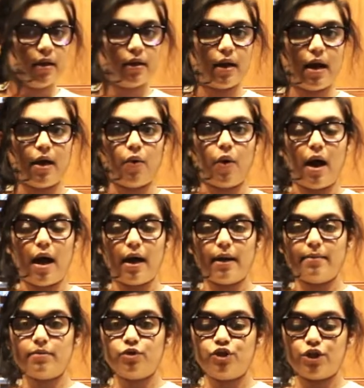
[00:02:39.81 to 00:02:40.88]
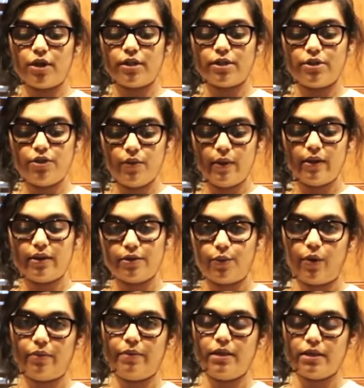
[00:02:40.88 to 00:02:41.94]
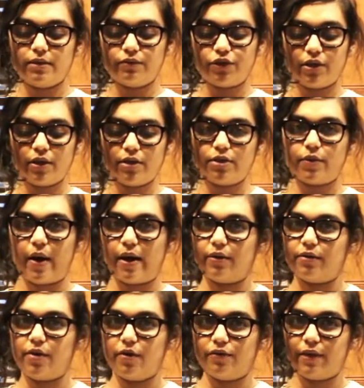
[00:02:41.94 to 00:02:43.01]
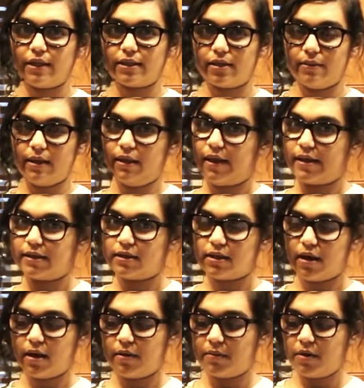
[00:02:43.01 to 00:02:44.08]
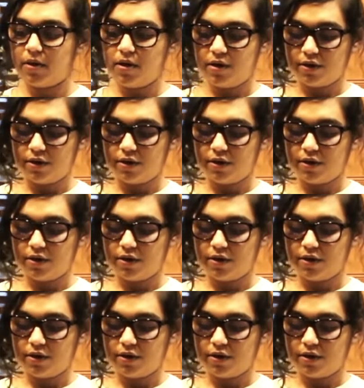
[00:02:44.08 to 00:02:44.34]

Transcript: Now, I'm just doing this one piece of chicken, so I don't know if that's going to be less time.